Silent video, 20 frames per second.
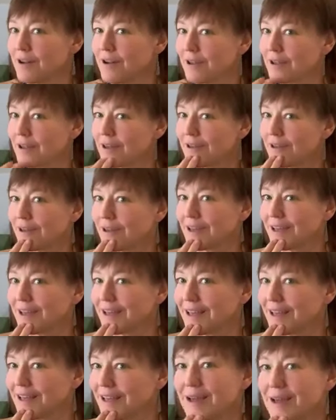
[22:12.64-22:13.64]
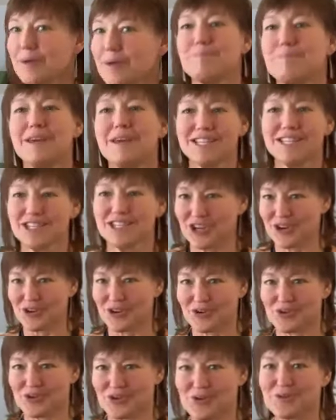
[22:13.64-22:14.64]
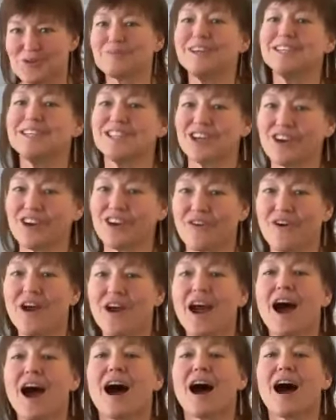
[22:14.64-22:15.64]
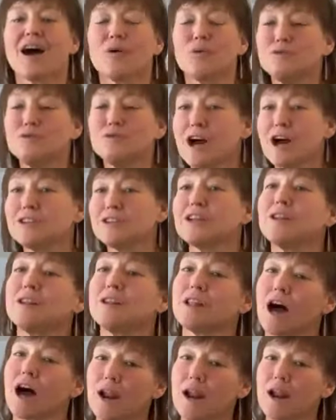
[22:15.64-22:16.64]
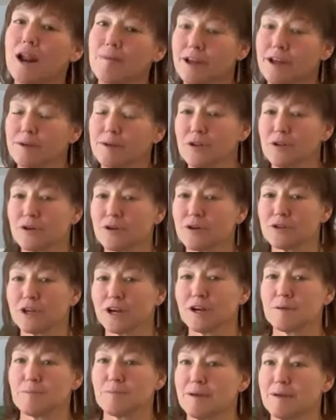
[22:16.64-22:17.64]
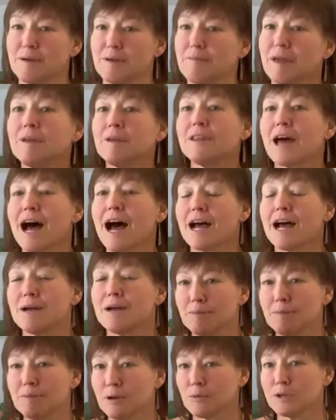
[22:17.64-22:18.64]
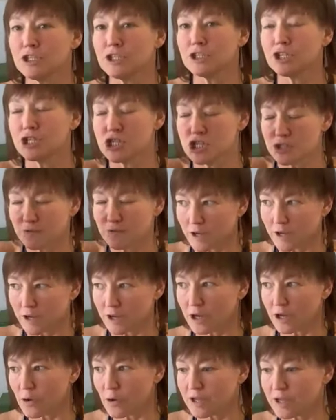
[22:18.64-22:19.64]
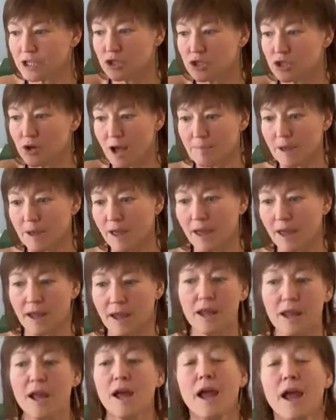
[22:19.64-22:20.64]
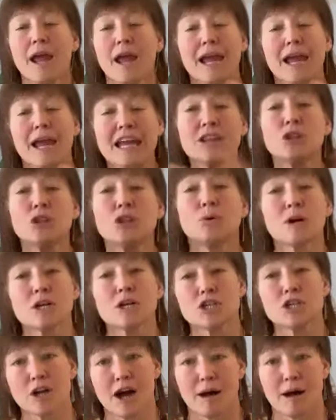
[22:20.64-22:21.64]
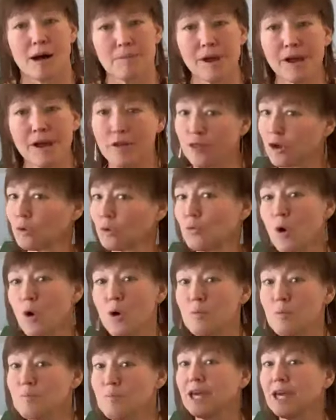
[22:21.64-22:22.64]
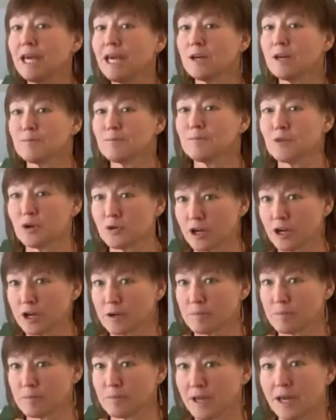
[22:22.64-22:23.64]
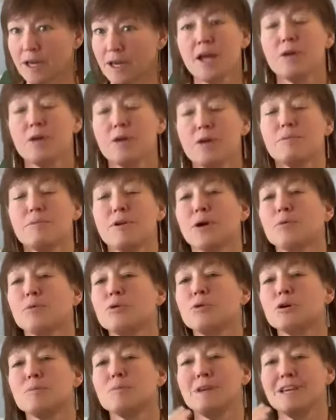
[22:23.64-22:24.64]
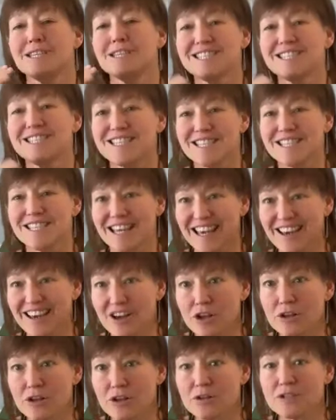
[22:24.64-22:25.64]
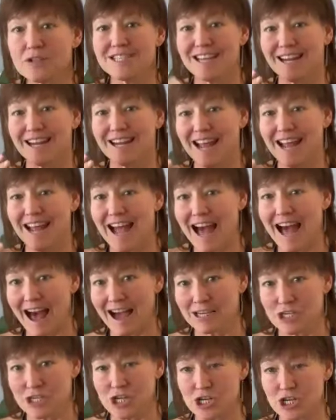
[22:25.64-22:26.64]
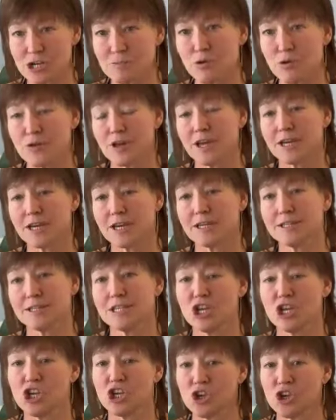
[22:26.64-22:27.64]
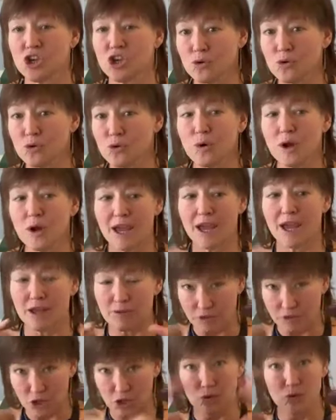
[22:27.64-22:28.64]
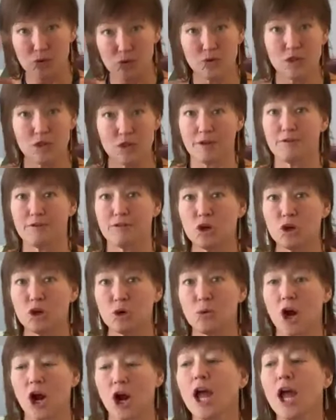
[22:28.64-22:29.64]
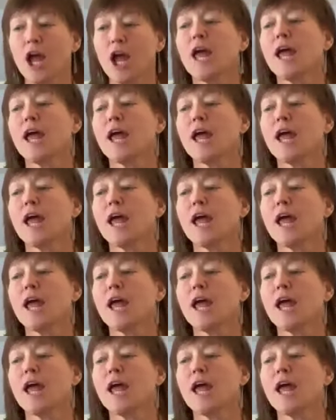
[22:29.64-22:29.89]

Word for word: to make. Me too. Me too. Uh, we've talked a lot about hypnotherapy. Maybe that, maybe we should just very quickly drop in. In the workshop, there won't be hypnotherapy, But there will oh, yeah. be skills and actionable things that you you the viewer